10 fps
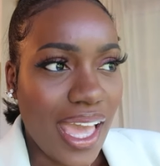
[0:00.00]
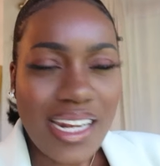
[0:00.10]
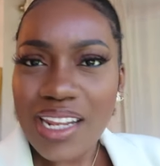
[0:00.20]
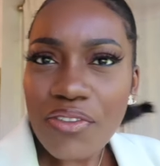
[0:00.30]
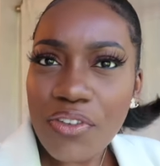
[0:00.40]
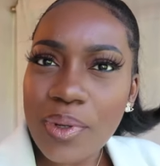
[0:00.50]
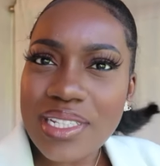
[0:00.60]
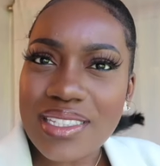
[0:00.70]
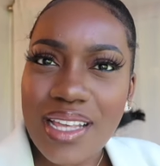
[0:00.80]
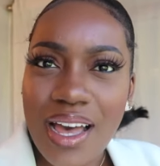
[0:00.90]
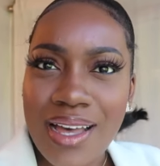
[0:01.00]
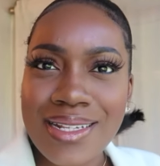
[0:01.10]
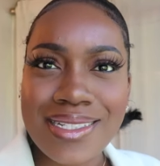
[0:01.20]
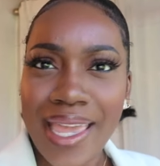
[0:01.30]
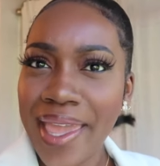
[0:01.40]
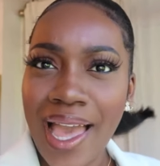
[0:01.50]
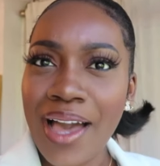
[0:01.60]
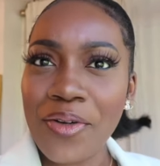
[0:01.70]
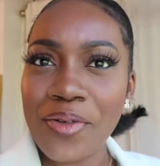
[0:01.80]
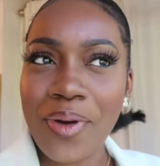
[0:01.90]
an influencer day
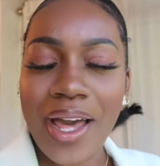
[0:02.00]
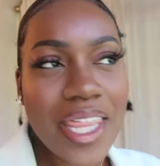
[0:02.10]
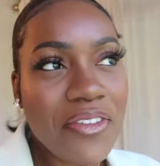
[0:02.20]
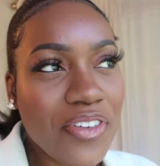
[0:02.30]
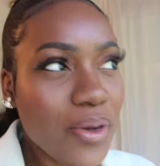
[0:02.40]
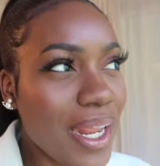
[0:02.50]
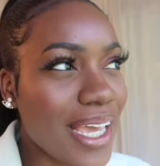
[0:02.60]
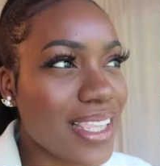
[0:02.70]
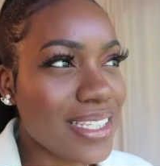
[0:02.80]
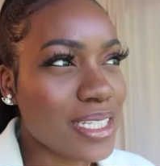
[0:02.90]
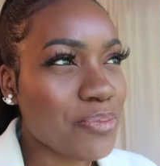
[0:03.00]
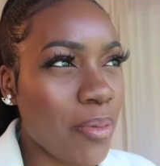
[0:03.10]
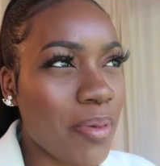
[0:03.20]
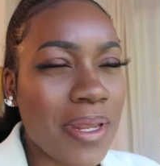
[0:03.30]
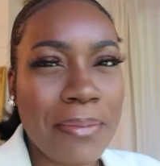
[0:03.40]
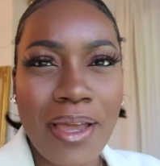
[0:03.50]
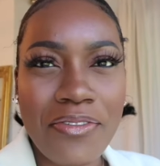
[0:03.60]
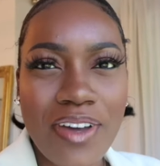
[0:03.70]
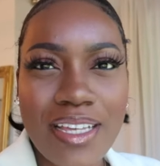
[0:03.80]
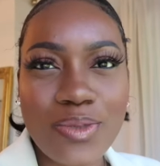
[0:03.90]
out. I feel like this is probably my
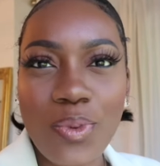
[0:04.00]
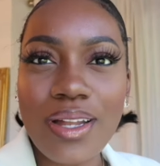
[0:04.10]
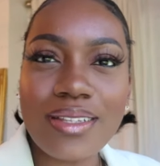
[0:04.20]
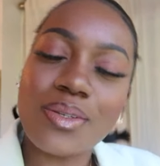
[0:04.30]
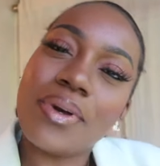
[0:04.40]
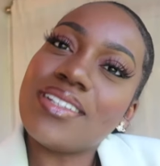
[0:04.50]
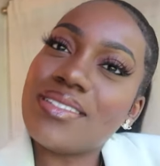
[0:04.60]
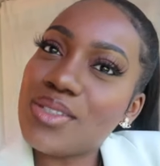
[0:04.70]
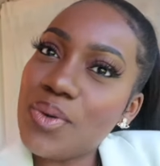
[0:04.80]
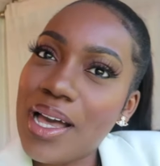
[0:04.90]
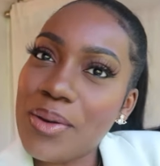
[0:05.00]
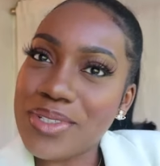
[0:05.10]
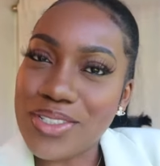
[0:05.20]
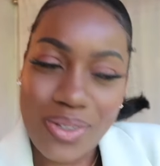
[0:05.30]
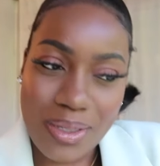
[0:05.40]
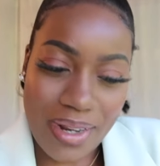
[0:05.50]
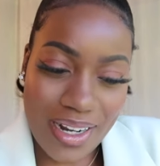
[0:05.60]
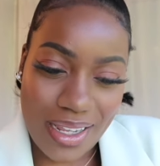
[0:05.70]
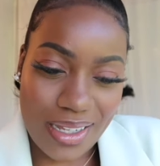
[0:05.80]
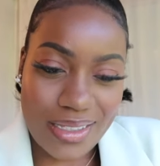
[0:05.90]
first one, so I just thought I would
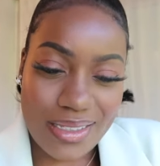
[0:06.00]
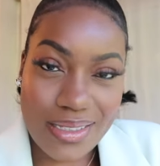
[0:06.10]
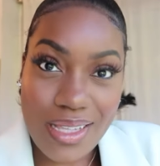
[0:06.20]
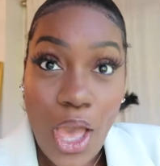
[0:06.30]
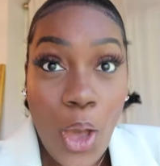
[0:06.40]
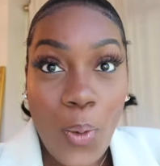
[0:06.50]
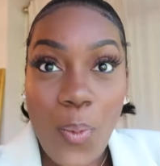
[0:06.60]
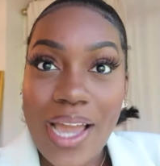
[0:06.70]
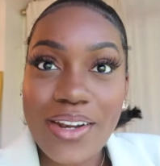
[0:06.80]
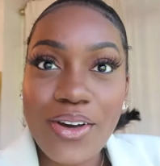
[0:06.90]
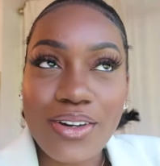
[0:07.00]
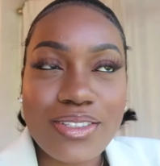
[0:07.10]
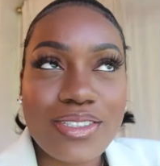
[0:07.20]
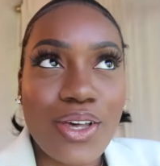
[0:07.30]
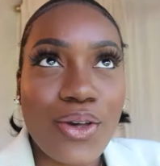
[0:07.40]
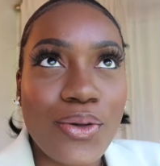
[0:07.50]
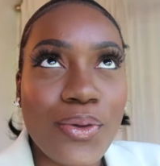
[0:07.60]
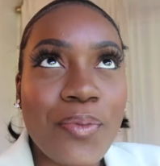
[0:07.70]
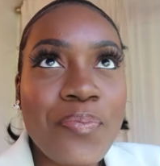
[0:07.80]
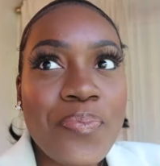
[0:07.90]
document it because why not.
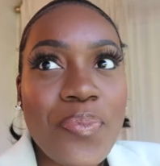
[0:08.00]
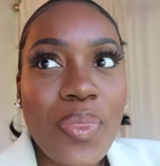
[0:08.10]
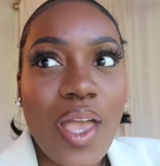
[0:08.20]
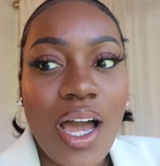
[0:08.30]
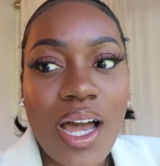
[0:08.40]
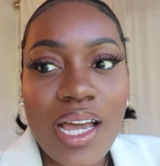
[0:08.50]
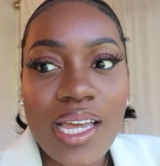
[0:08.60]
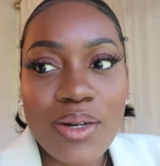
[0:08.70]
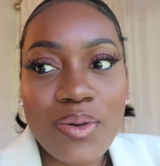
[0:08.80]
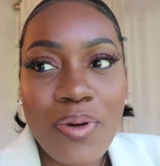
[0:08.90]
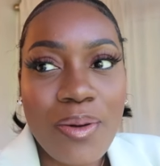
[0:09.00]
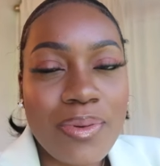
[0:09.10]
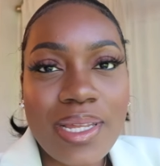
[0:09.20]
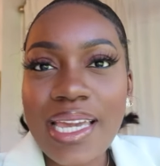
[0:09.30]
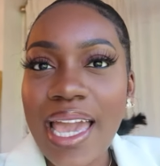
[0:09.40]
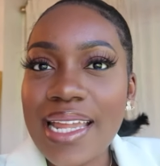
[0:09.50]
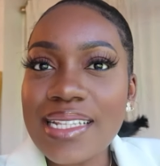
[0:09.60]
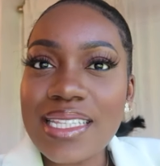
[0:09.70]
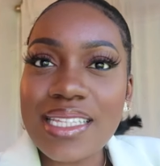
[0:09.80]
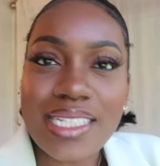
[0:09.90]
So I'll probably get
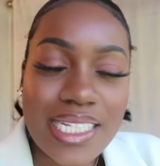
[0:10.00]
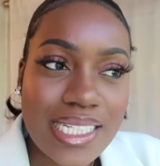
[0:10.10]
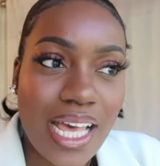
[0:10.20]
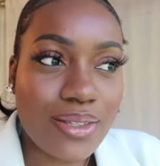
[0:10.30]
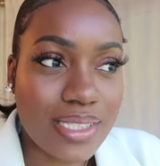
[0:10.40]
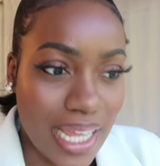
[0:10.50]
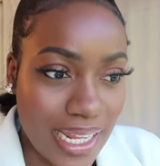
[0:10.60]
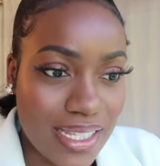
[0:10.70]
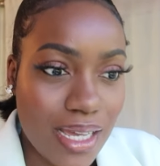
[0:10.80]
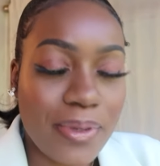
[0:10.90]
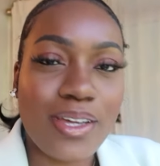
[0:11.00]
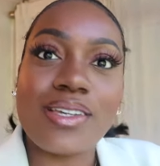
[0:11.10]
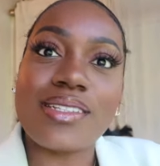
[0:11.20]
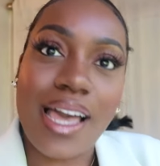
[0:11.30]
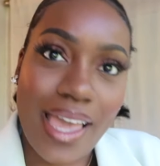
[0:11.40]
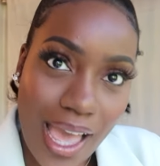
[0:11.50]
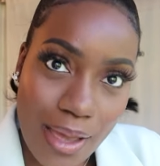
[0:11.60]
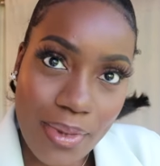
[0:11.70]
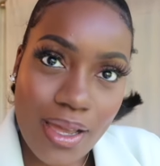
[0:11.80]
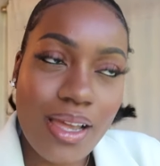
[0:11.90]
into the details later because I
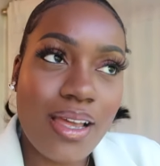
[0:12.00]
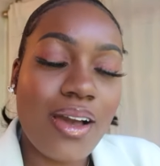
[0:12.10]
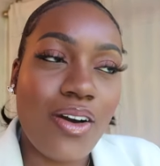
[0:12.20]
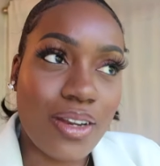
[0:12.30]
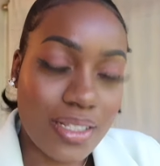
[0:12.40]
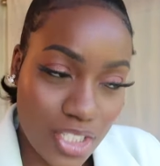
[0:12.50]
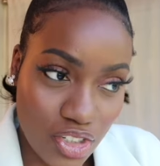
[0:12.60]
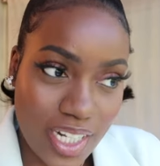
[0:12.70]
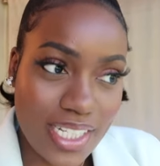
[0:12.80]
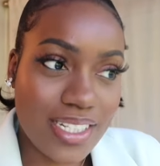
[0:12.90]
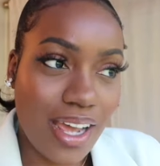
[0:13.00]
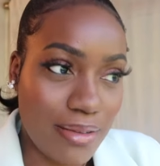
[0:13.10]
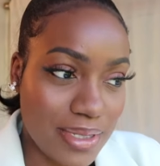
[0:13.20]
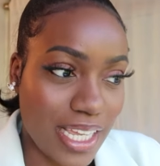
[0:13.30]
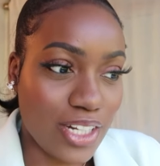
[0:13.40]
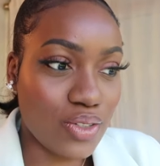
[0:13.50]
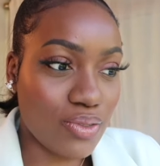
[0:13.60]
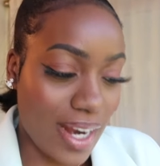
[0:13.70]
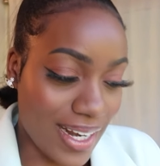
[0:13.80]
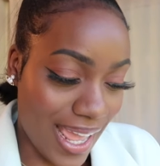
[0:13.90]
am on a strict time schedule
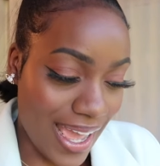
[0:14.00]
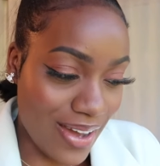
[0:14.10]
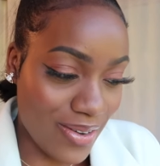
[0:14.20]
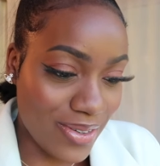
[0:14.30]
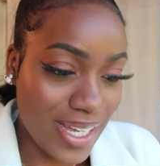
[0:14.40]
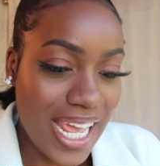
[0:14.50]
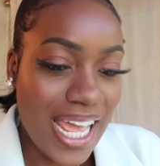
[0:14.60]
right now,